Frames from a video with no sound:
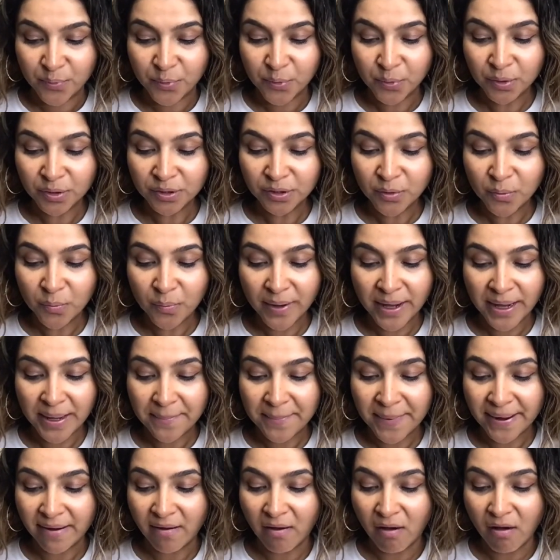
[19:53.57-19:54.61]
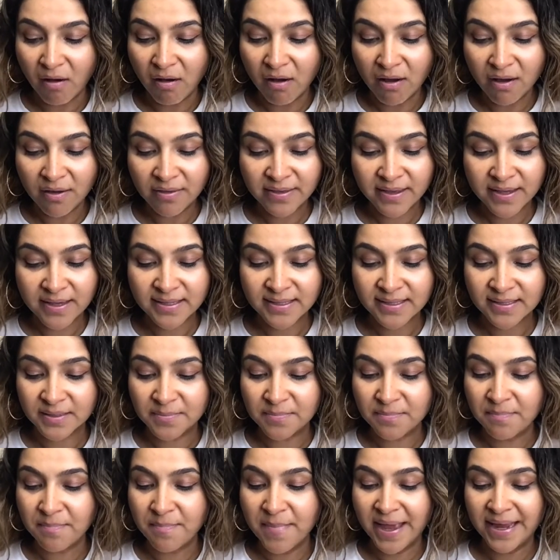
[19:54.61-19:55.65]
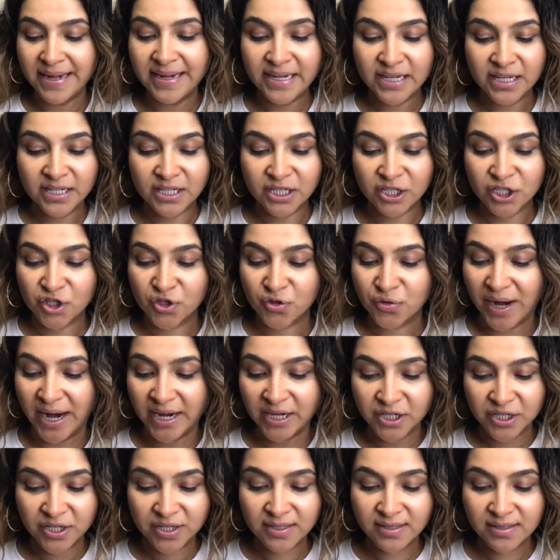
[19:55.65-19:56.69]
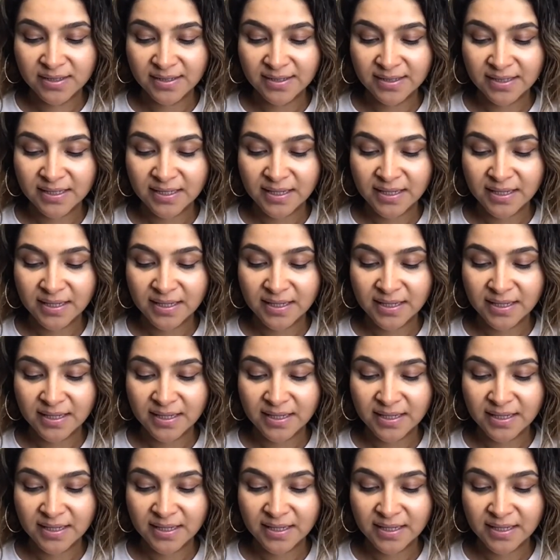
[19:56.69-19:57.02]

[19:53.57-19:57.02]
Pulled away by all these many distractions?